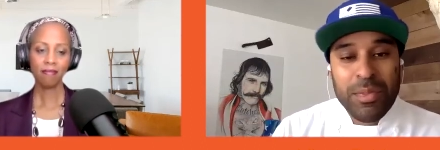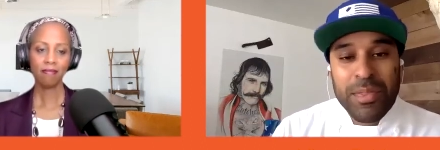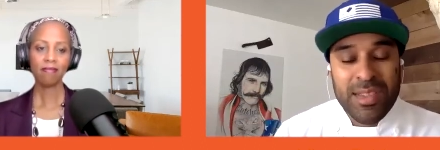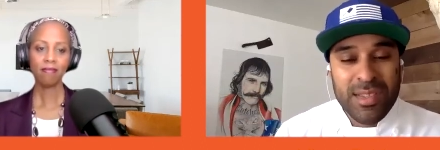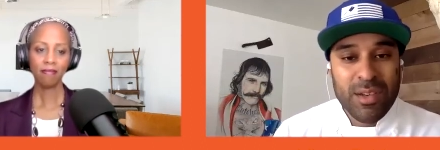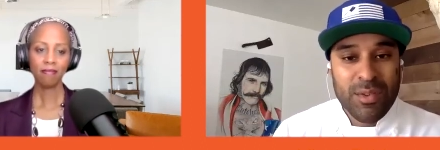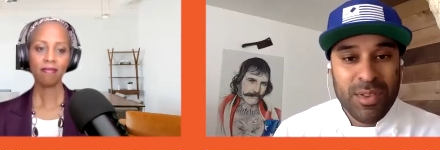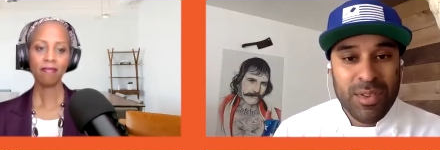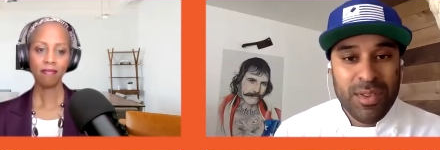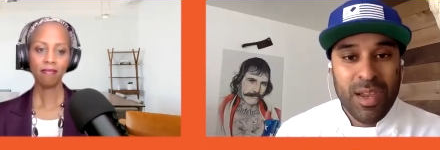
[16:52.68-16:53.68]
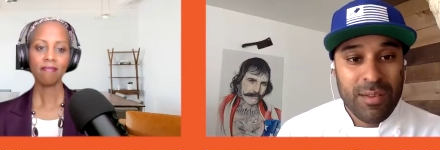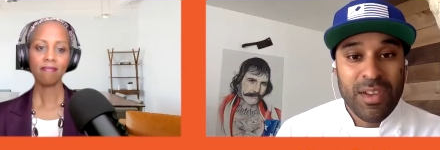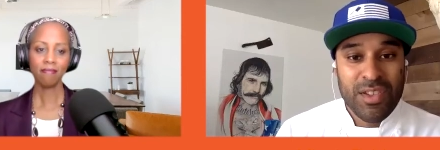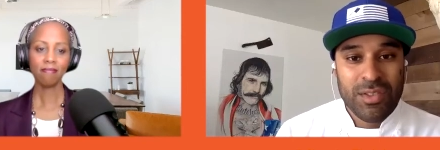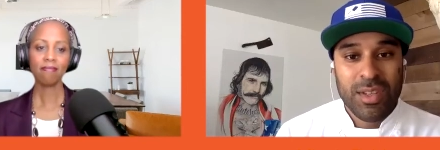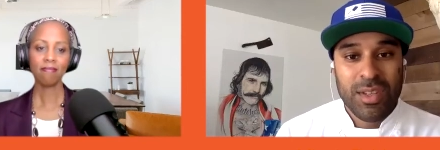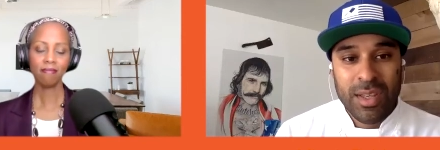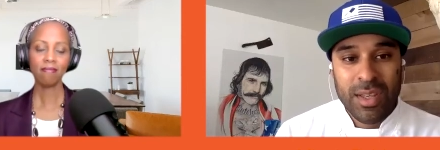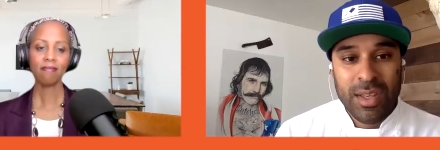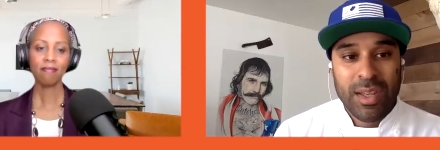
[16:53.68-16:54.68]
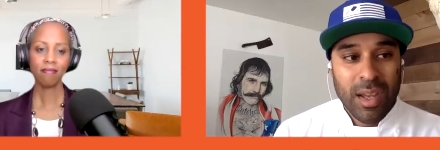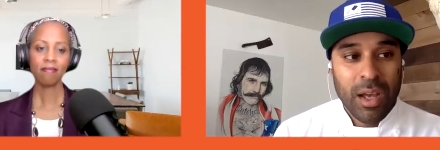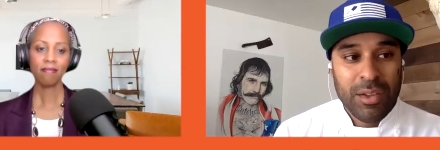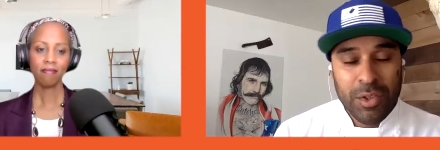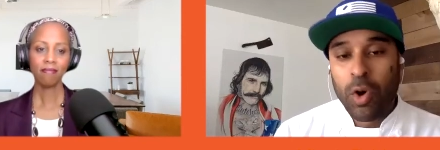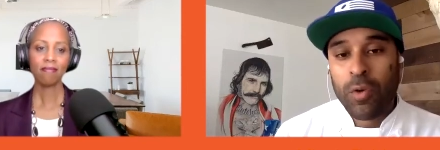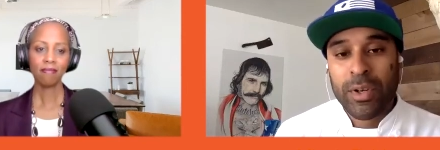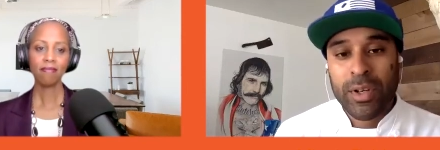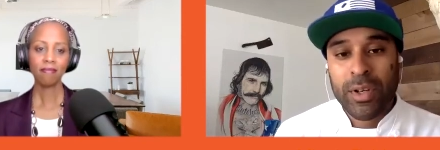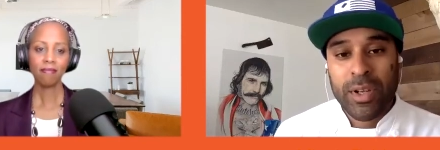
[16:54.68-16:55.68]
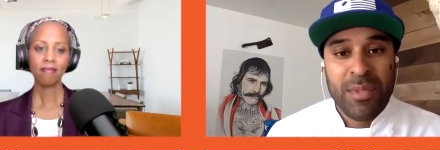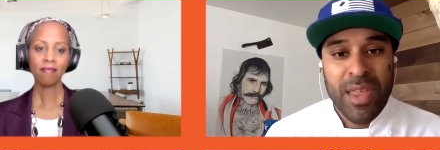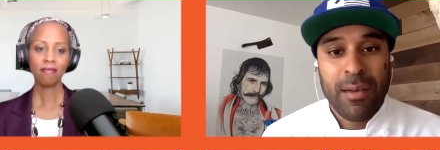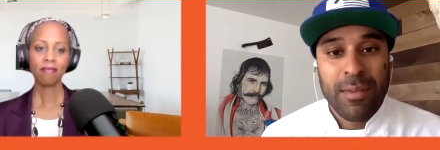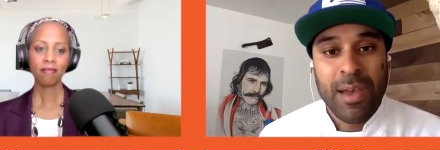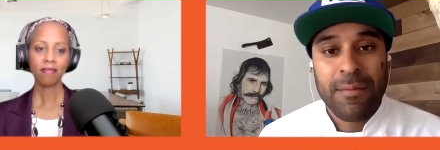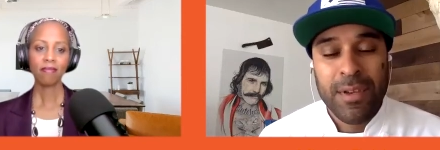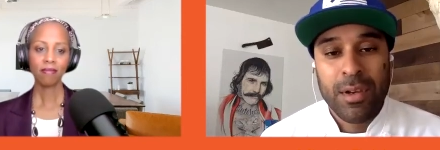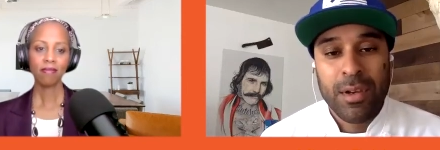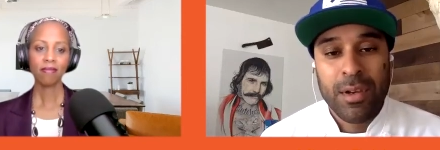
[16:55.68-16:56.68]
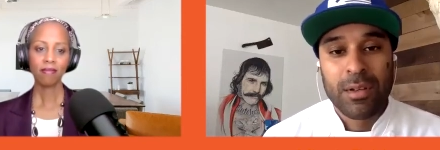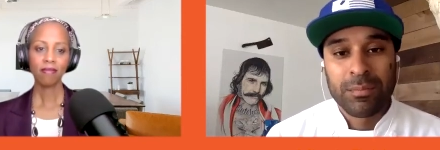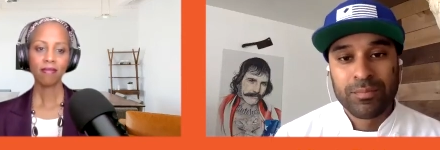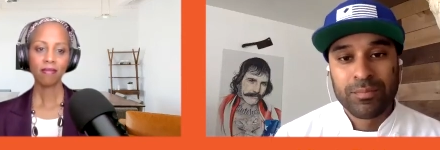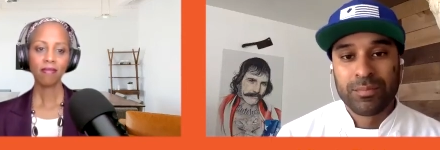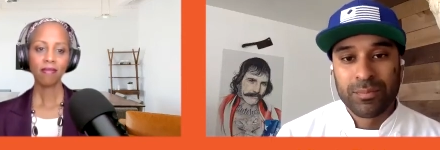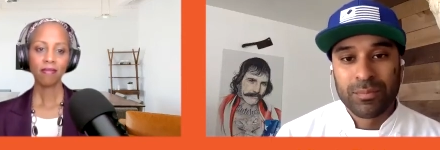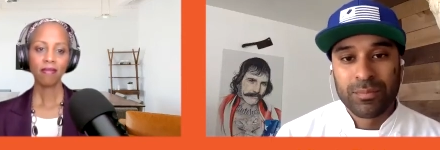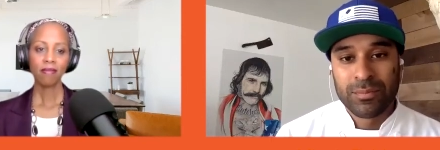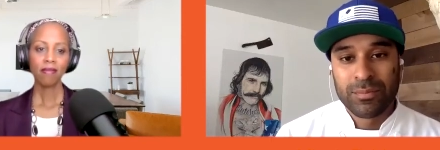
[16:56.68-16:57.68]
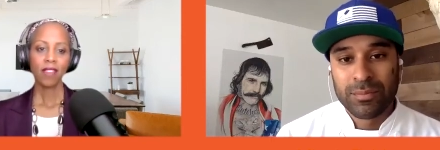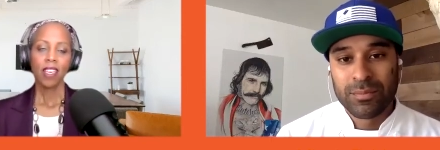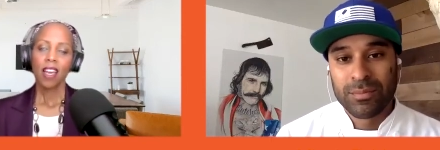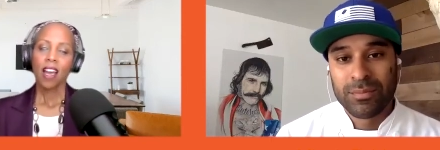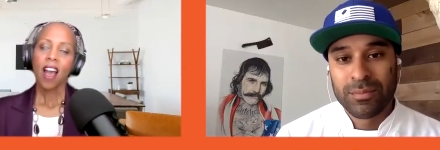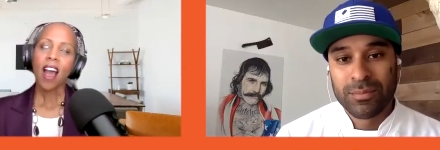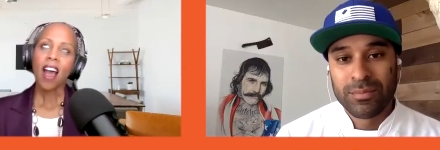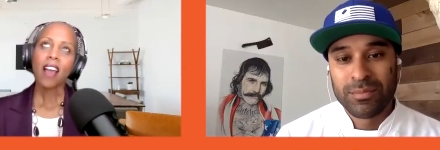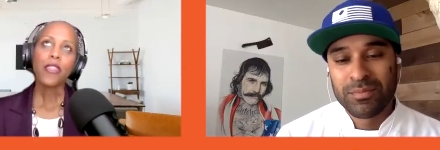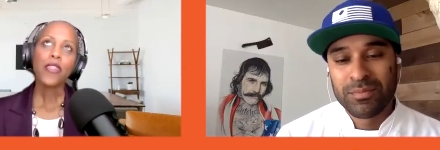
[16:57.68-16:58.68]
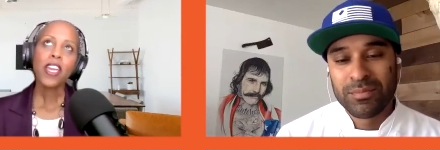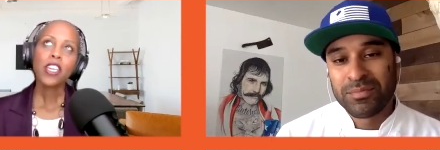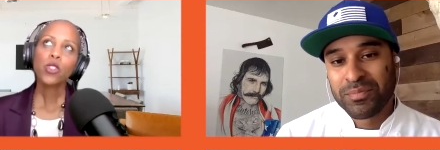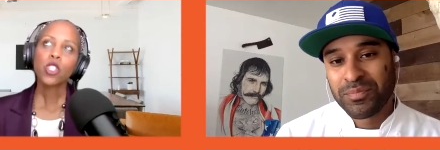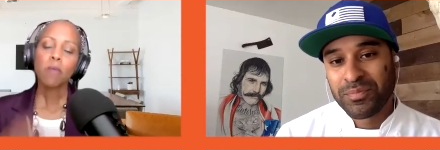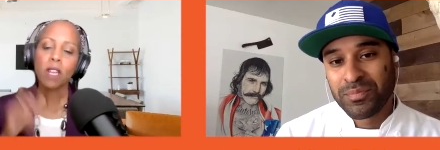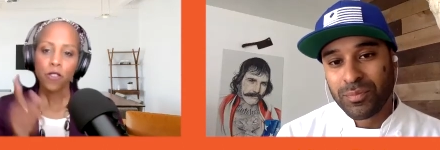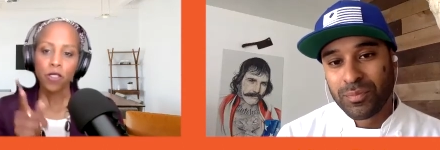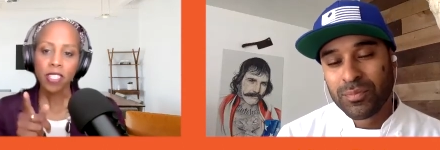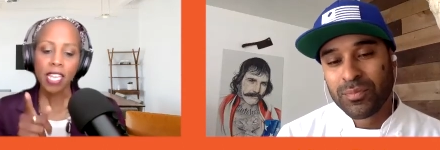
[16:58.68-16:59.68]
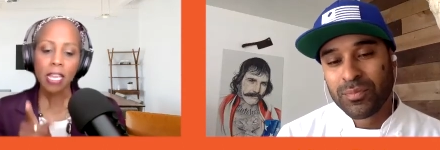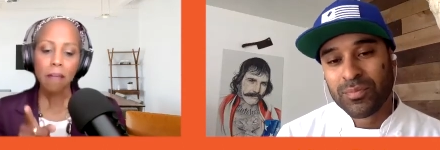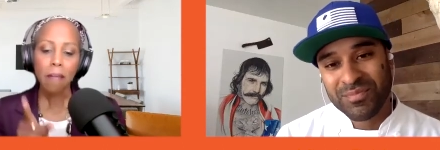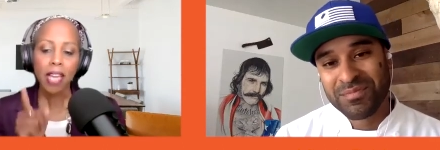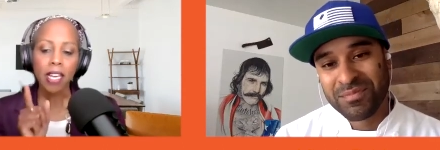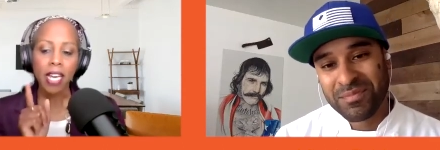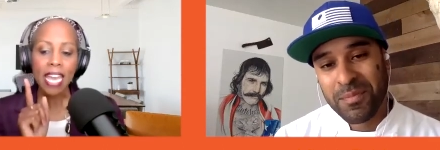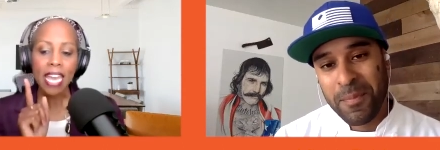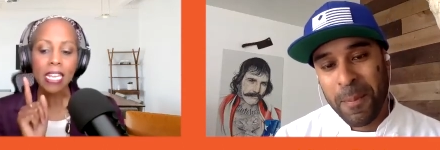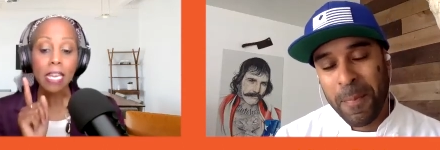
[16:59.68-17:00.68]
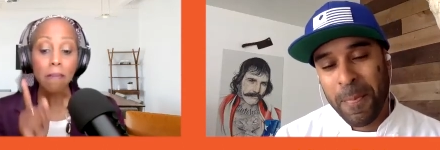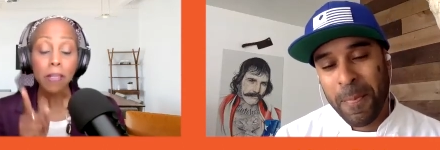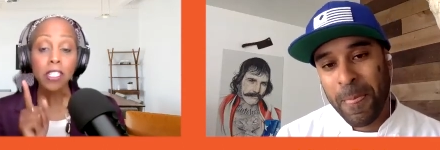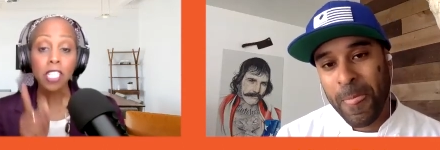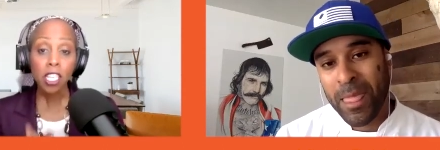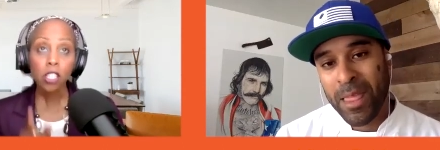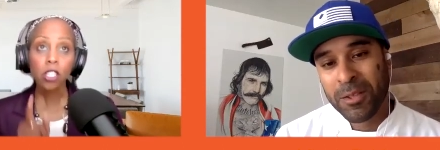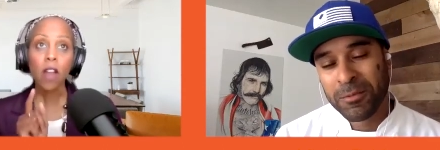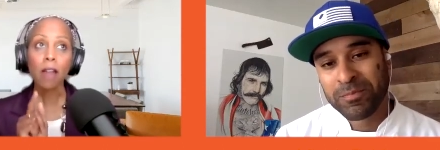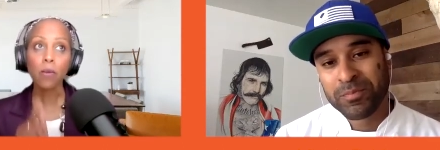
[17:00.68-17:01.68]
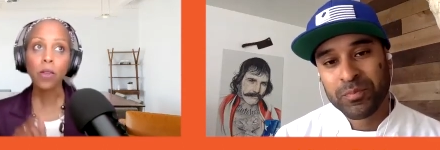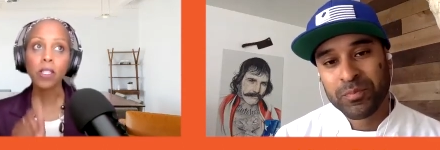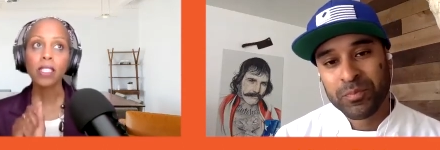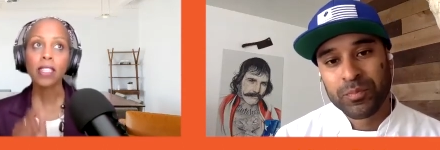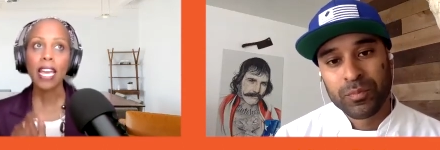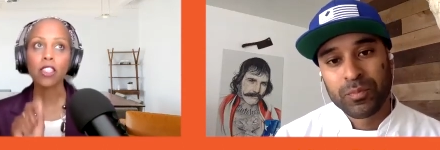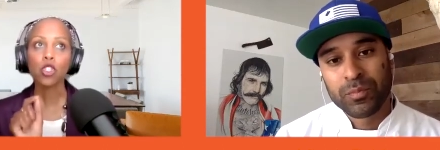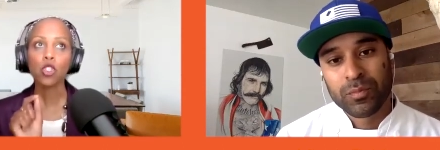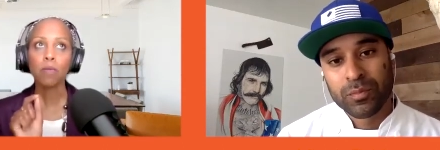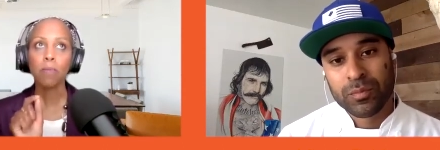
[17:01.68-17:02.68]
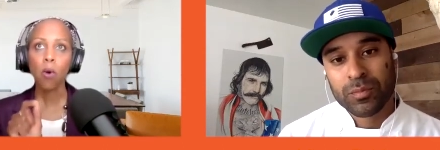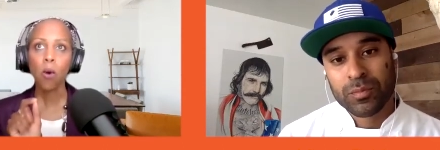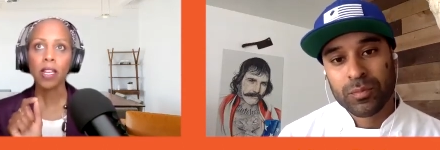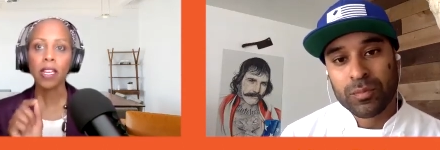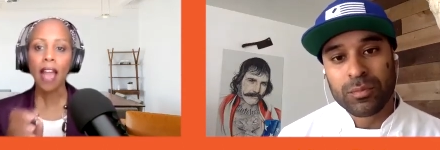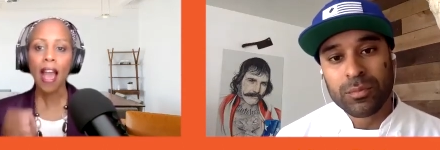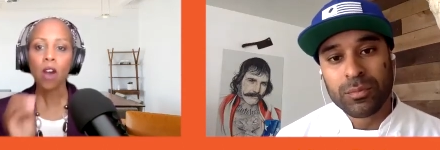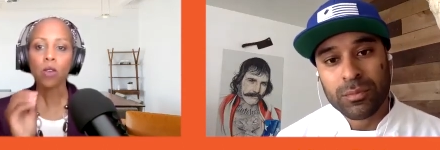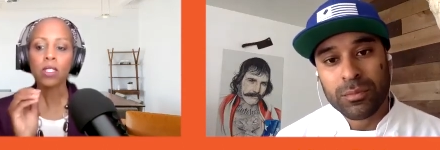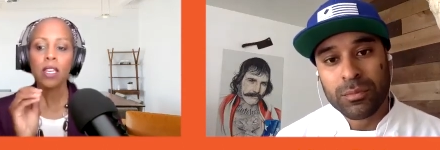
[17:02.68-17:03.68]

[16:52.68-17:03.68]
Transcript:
Speaker 1: little things here and there, and eventually uh, you'll overcome that, that fear.
Speaker 2: Uh, thank you so much for saying that, Micah. And in particular, I'm really glad that you pointed out